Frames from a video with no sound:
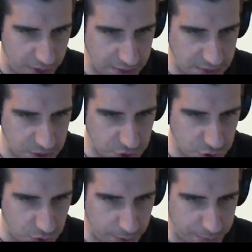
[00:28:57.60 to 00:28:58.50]
it doesn't
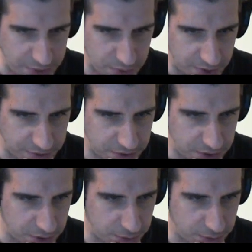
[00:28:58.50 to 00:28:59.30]
show up as a ref here,